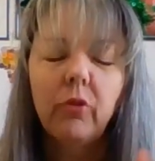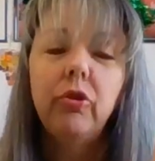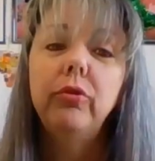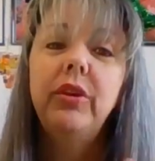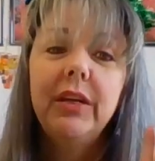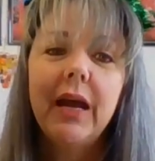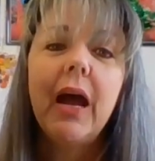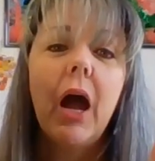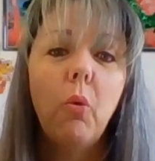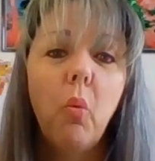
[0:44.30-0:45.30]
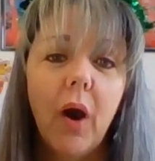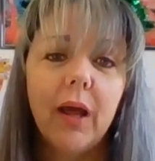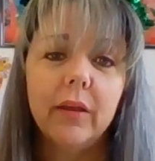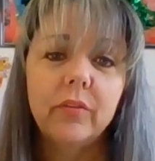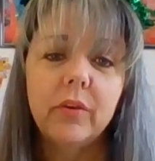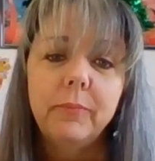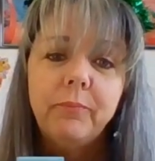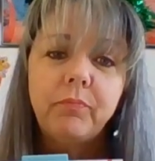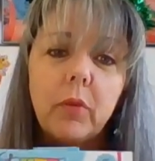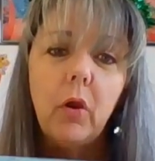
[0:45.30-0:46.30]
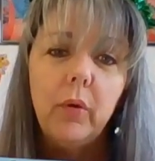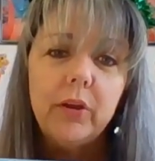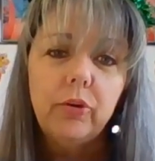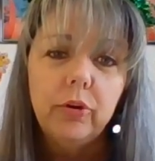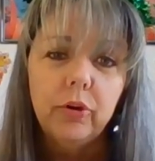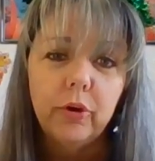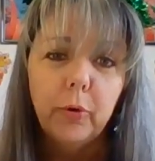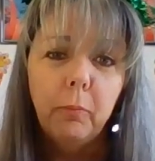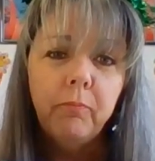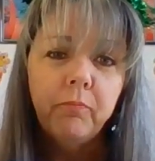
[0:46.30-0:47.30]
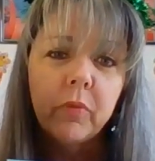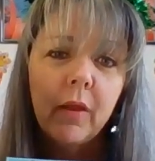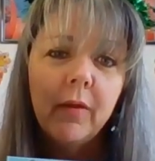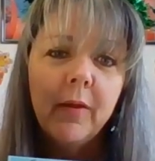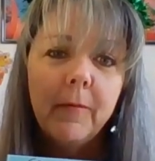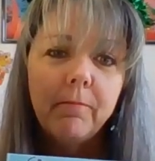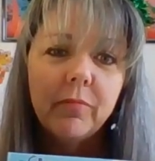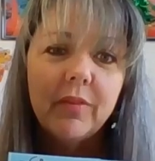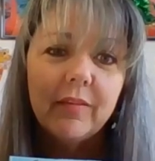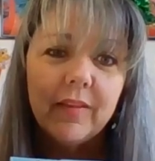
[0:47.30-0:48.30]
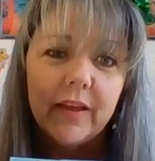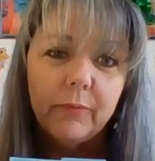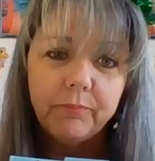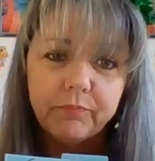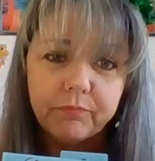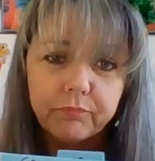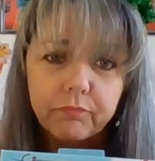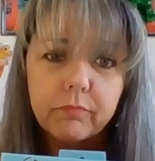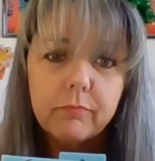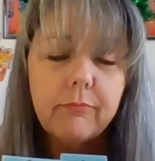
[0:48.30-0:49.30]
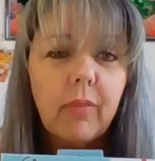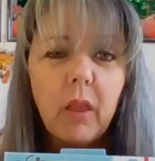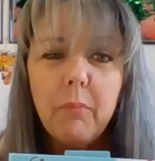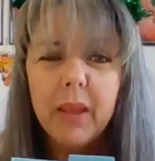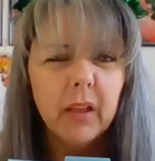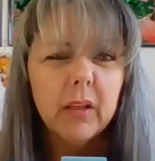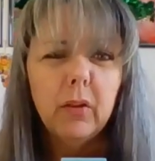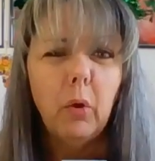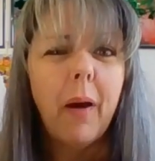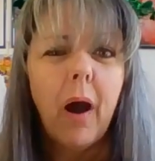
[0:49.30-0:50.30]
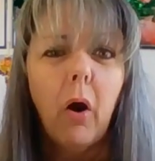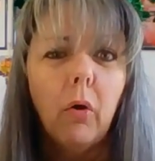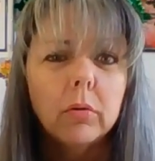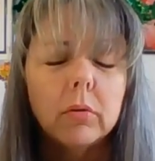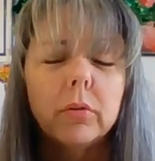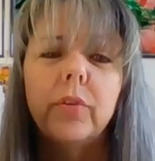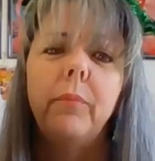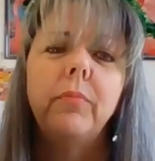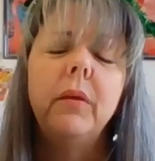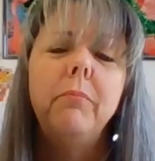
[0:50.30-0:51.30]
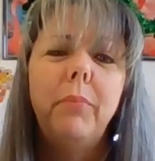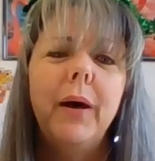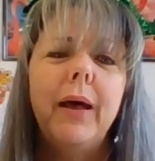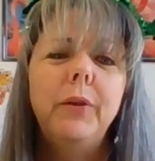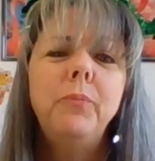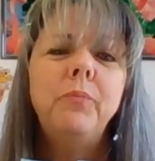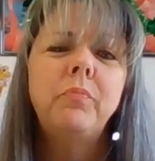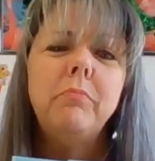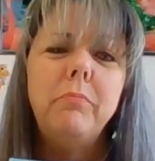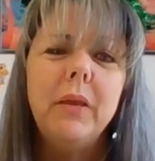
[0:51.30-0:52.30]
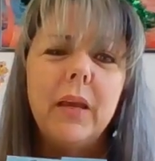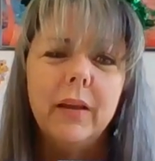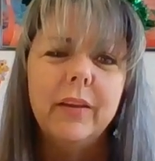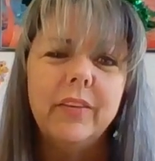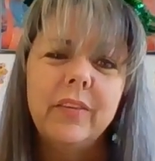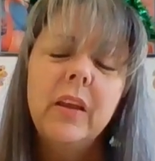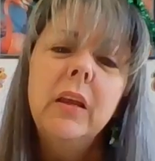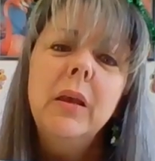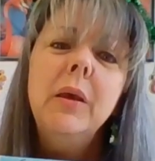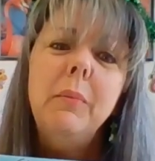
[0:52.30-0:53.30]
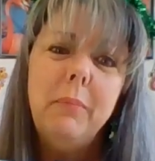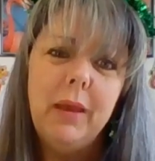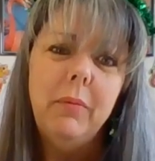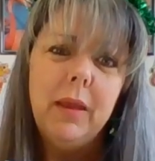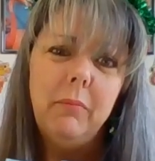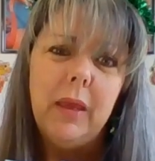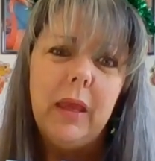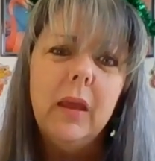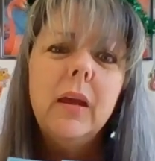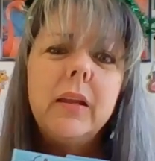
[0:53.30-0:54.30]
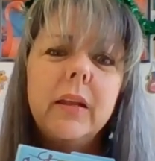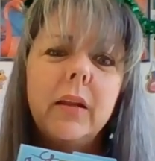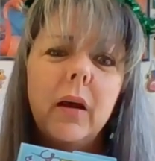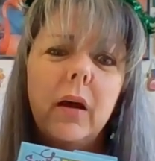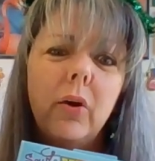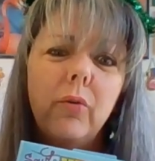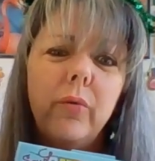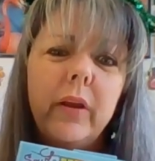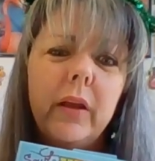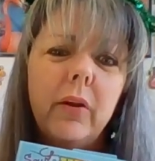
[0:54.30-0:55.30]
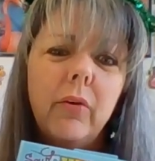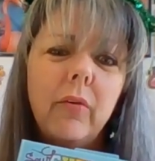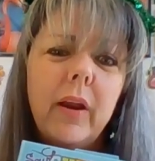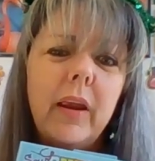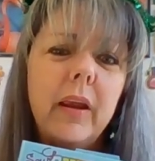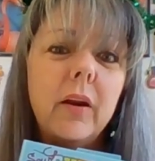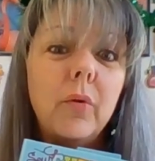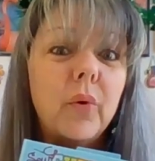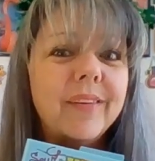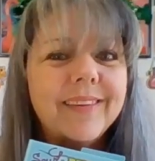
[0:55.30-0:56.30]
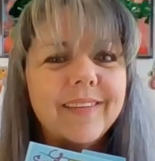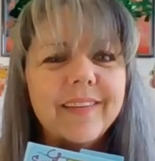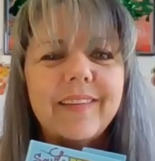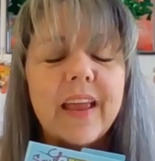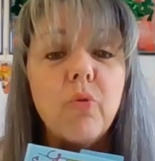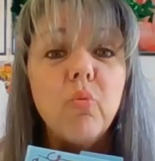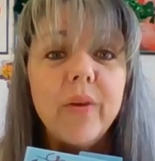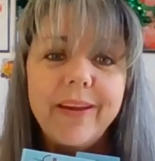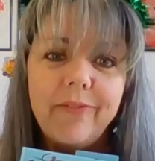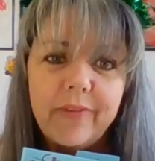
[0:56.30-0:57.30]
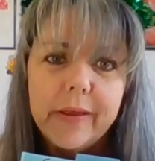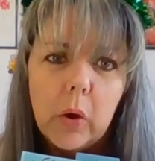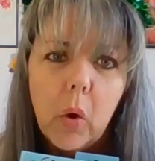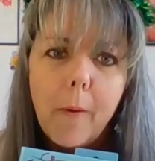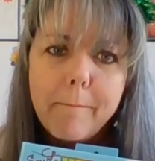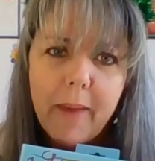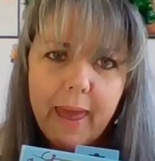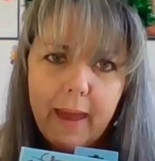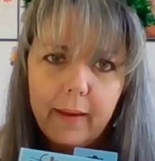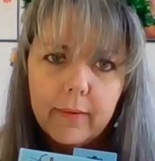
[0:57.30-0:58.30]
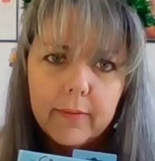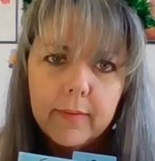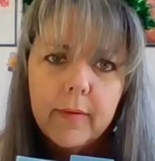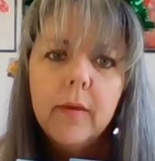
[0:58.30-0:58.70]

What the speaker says: So today I was going to do this thing and make like a little pot holder or something, but because maybe me did not read right here where it says it's a refill pack,